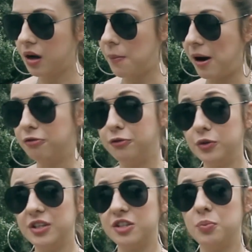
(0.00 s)
about
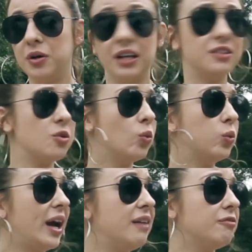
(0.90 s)
fruit that's picked
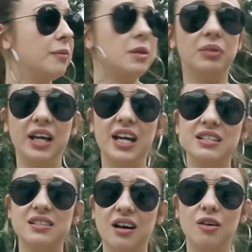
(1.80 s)
right from the plant
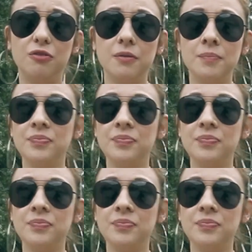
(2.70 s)
itself